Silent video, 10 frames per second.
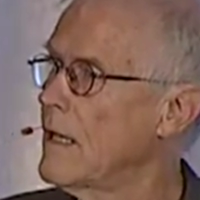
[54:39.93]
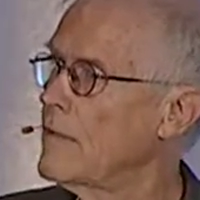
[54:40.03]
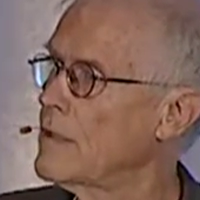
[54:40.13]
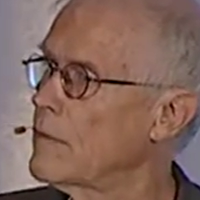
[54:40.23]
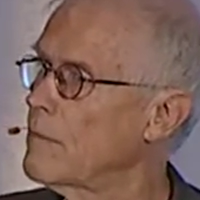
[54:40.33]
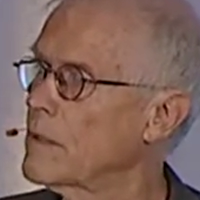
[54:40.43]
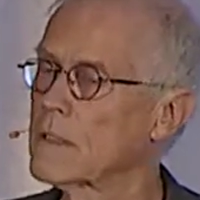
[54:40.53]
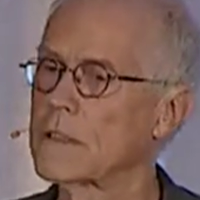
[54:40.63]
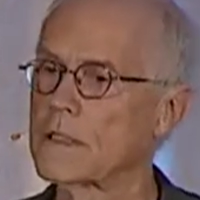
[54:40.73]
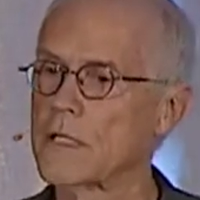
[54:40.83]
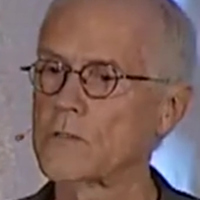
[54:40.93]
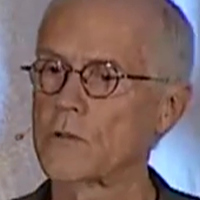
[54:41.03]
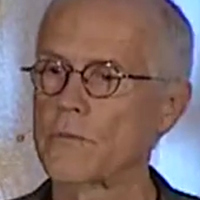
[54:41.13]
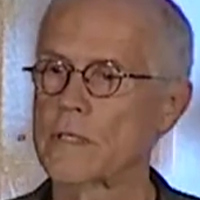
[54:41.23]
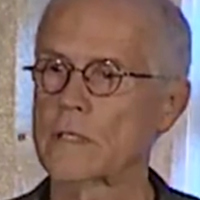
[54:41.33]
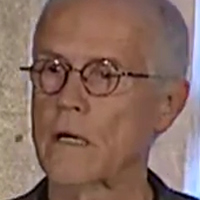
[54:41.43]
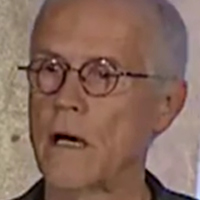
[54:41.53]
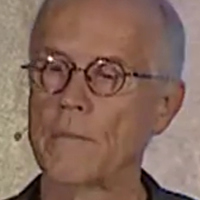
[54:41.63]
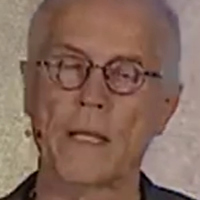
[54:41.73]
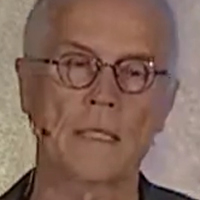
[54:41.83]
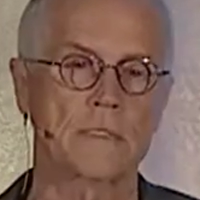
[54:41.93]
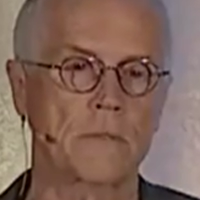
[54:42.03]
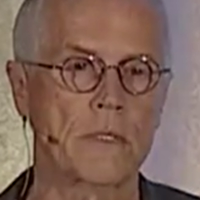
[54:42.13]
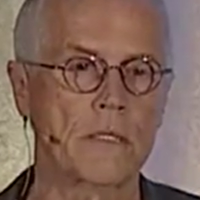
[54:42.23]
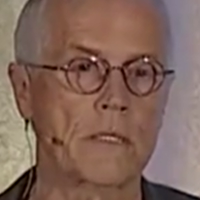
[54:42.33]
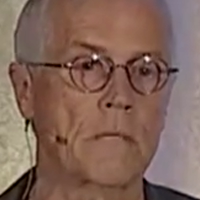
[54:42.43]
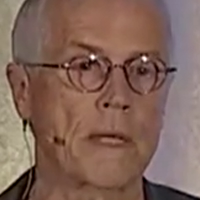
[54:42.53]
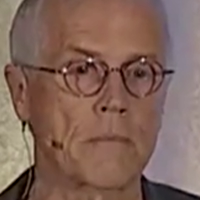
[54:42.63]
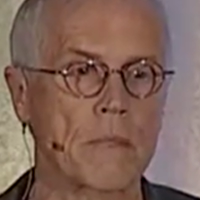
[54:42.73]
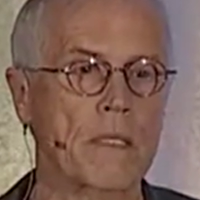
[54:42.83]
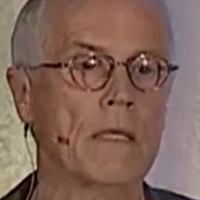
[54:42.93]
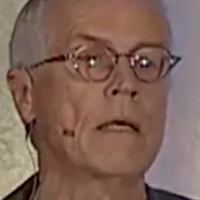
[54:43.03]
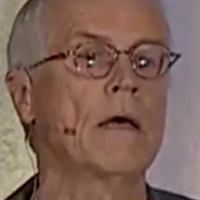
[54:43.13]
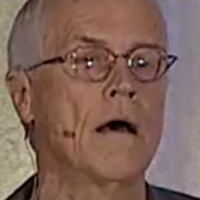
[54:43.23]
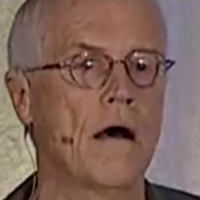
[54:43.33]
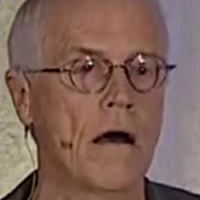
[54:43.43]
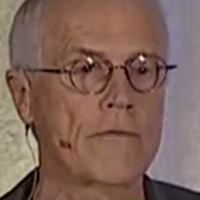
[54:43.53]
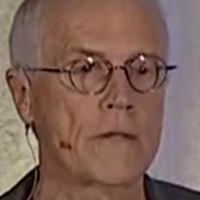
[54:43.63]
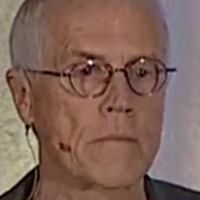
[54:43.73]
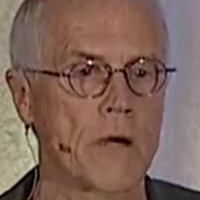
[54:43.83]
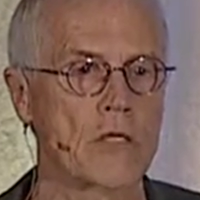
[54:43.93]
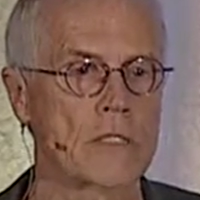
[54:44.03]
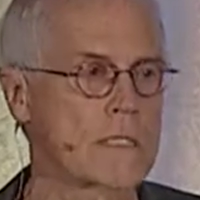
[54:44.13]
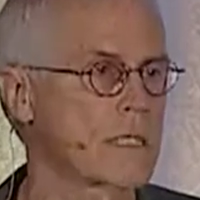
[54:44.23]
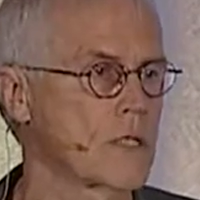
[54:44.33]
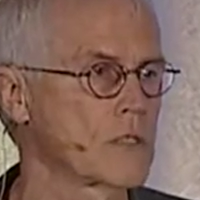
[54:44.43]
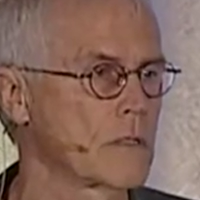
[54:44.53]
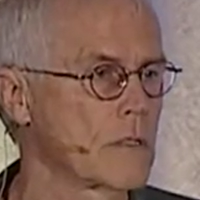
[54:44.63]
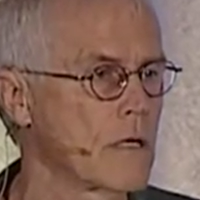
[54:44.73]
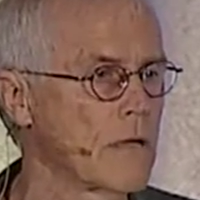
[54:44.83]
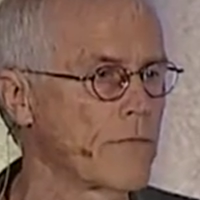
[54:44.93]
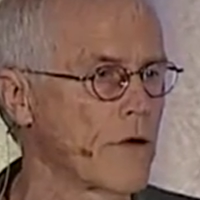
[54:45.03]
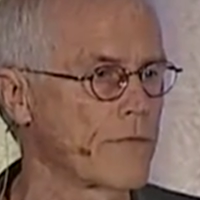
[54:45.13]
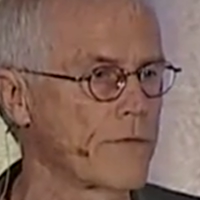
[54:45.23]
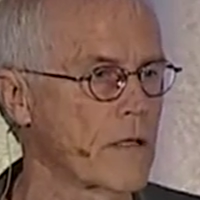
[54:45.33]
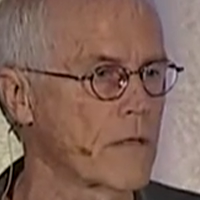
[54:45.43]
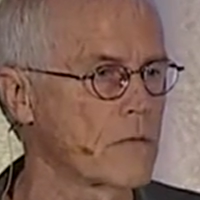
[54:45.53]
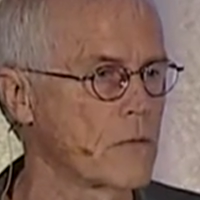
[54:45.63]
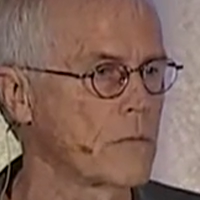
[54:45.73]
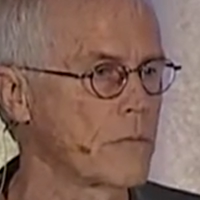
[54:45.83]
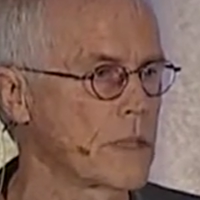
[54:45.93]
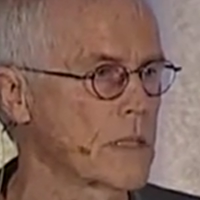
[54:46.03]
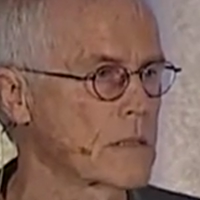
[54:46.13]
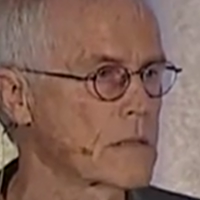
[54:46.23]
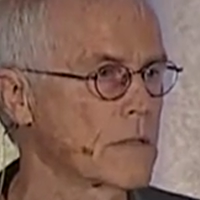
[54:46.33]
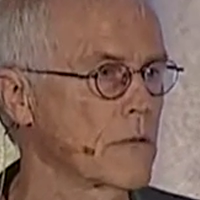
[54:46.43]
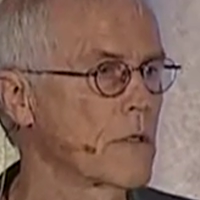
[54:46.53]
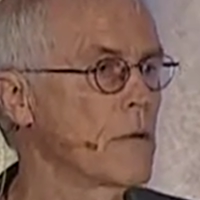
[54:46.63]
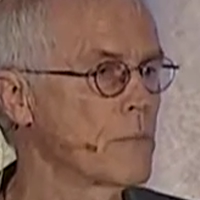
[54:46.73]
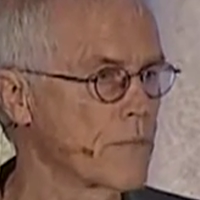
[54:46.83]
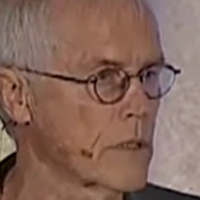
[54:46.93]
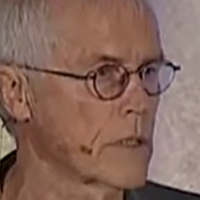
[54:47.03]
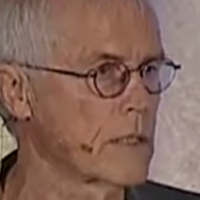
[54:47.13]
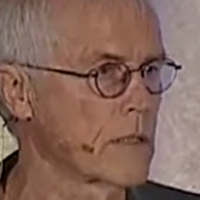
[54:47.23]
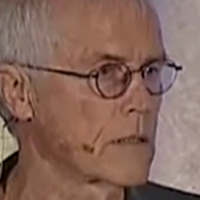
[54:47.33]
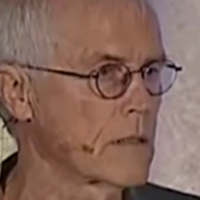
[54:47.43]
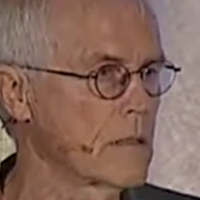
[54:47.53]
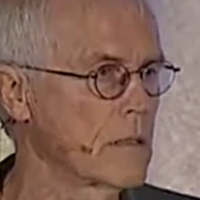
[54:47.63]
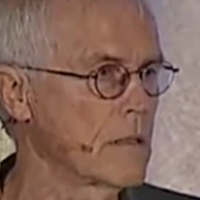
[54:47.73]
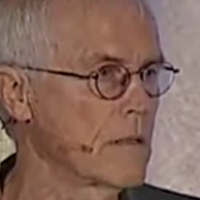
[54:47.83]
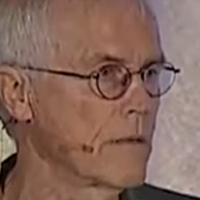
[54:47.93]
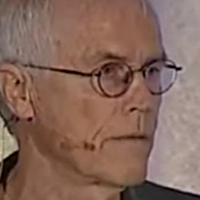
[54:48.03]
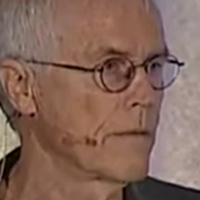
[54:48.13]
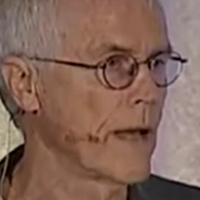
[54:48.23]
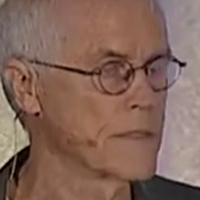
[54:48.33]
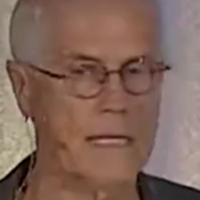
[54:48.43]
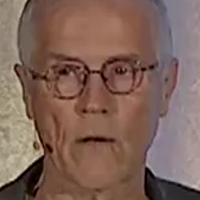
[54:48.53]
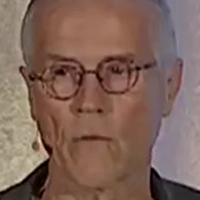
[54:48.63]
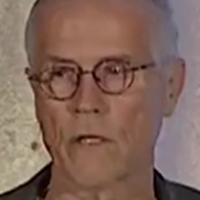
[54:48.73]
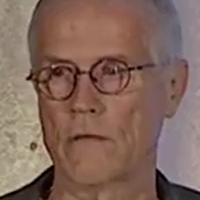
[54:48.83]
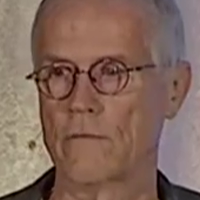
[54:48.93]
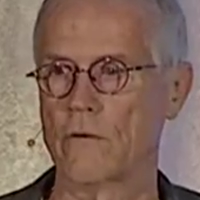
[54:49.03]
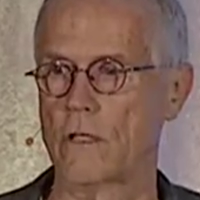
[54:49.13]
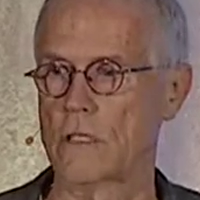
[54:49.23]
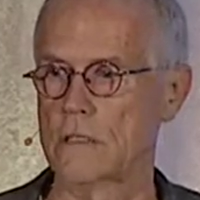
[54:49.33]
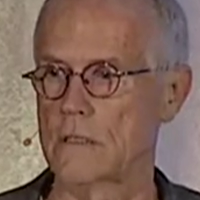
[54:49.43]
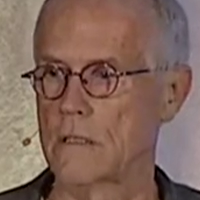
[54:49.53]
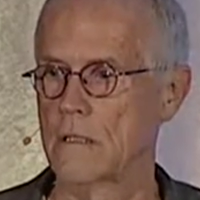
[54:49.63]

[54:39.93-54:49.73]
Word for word: And then we build an industrial prison complex to put it in and make money off of the marginalization of our fellow human beings. You know, brilliant. How's that working for us?